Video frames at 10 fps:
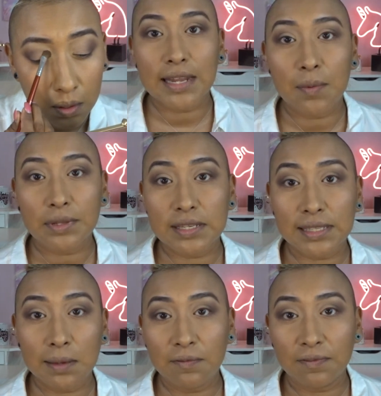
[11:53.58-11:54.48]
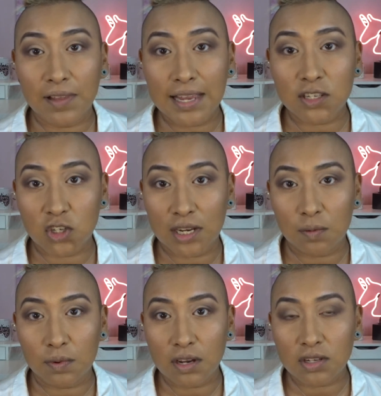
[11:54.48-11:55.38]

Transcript: Now with the same flat shader brush,